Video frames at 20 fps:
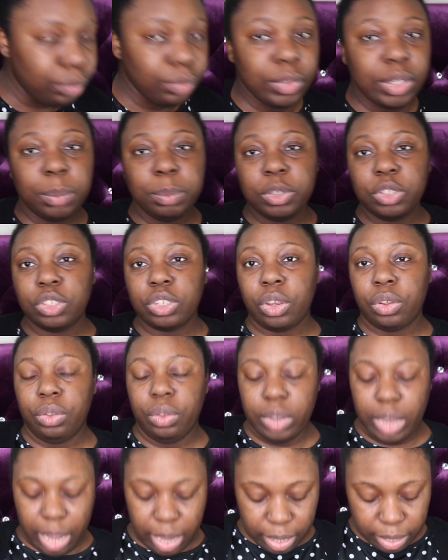let me show you
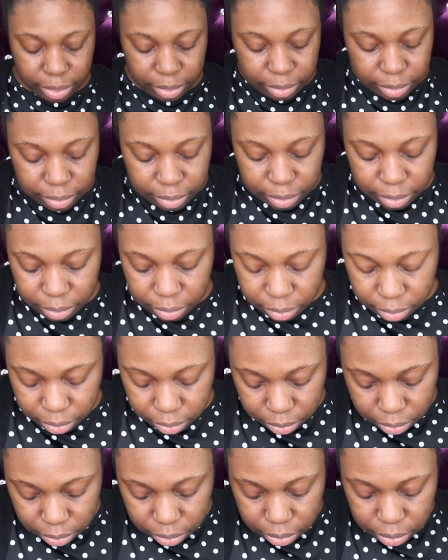guys.
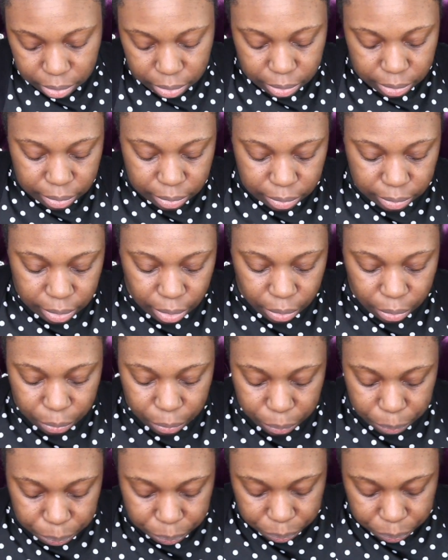So